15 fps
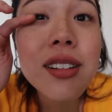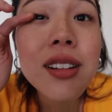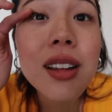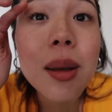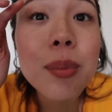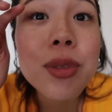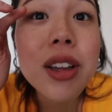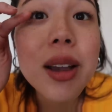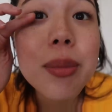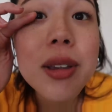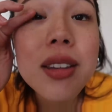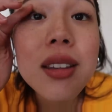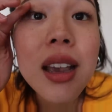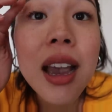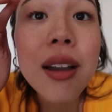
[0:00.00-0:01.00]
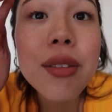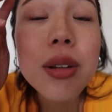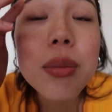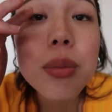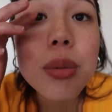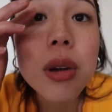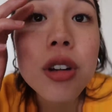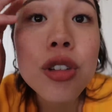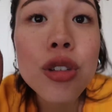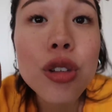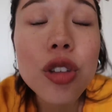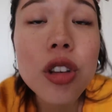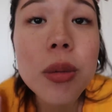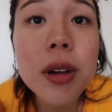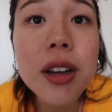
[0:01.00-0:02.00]
clumped up because I haven't brushed
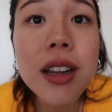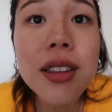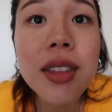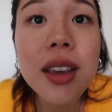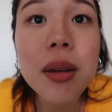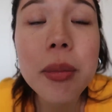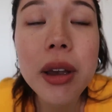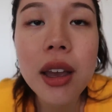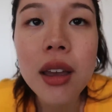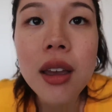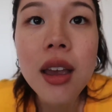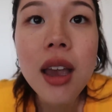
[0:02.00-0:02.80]
through them or anything, but